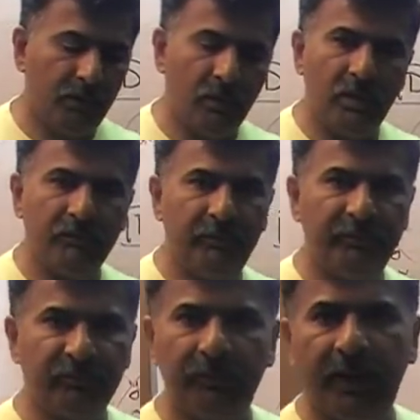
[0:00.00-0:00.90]
or if you
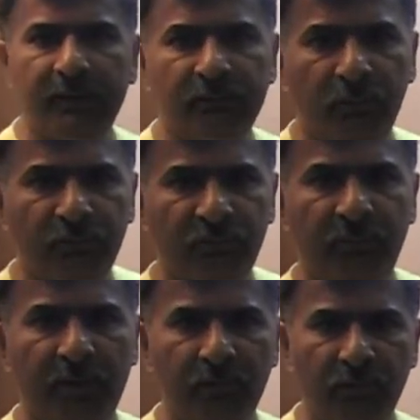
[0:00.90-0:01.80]
wish to buy the solution
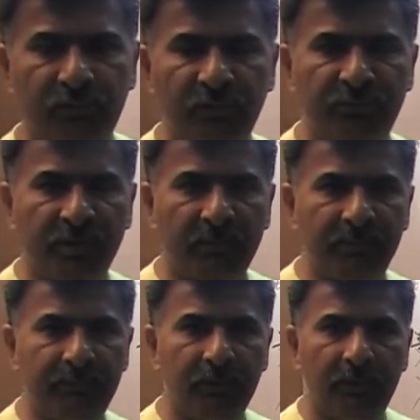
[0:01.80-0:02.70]
manuals to this
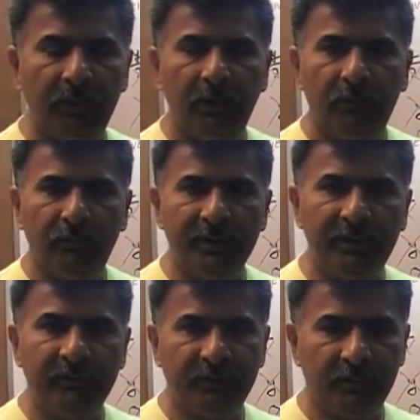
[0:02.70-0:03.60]
problem For any
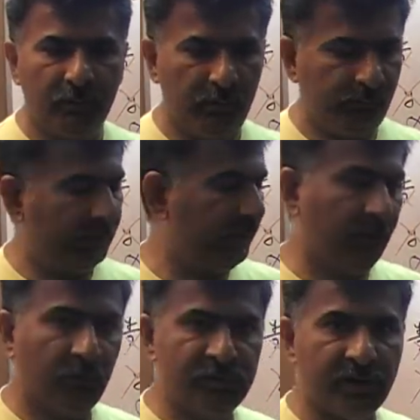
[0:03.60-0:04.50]
reason at all
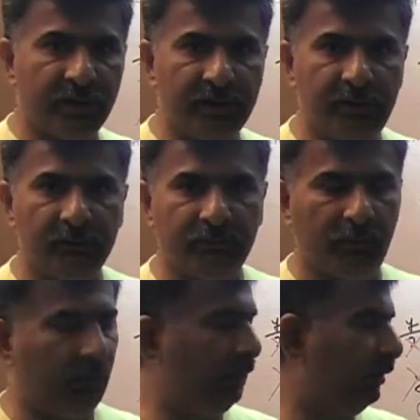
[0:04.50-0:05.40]
pertaining to GRE,
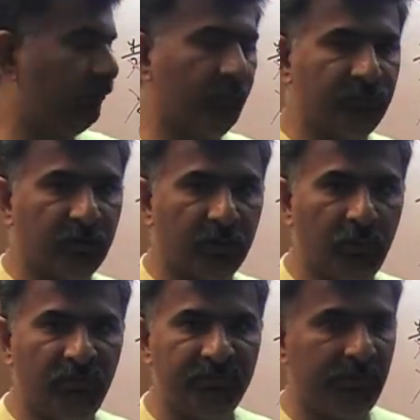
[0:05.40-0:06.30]
if you wish to get
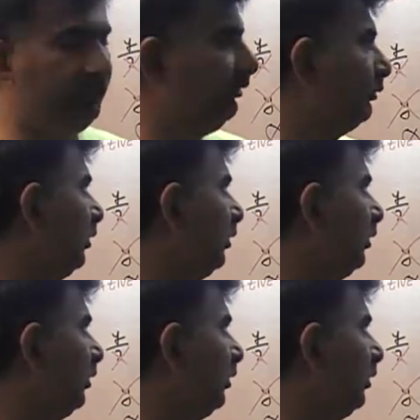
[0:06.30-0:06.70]
hold of me, please go